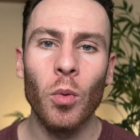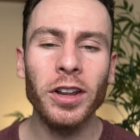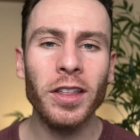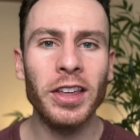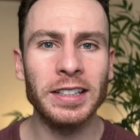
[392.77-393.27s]

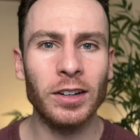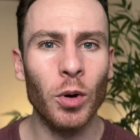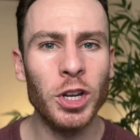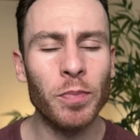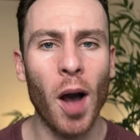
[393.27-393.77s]
one of the things that
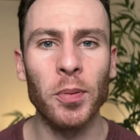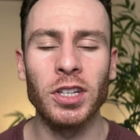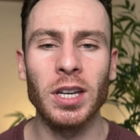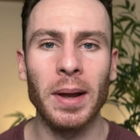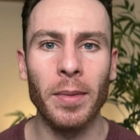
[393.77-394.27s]
always pops
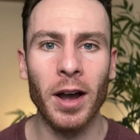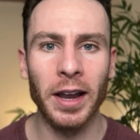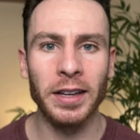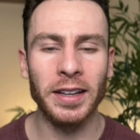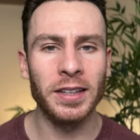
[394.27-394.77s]
into my
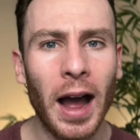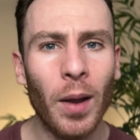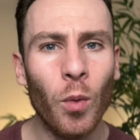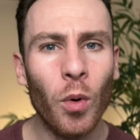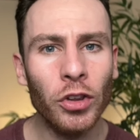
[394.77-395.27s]
mind is
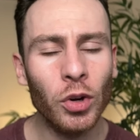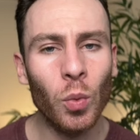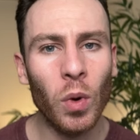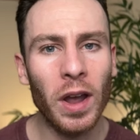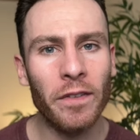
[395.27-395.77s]
I
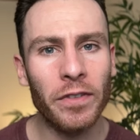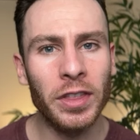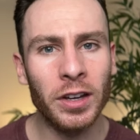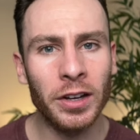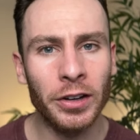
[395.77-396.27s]
wonder if
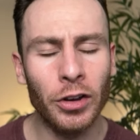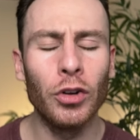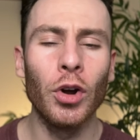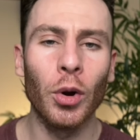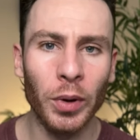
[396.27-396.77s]
the
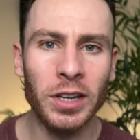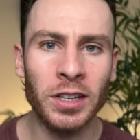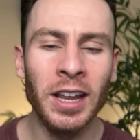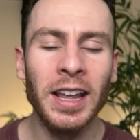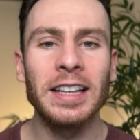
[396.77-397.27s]
no
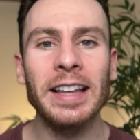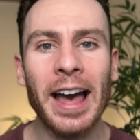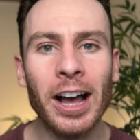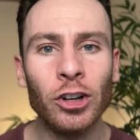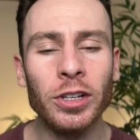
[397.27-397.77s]
reason is
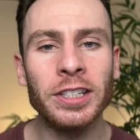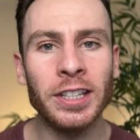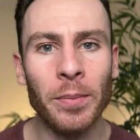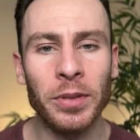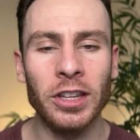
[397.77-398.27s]
actually
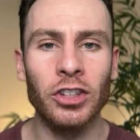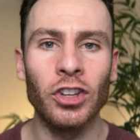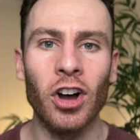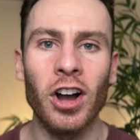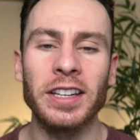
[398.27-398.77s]
something the
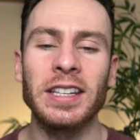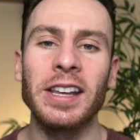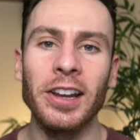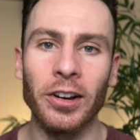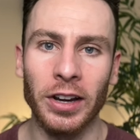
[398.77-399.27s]
dog is
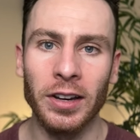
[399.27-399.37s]
hearing.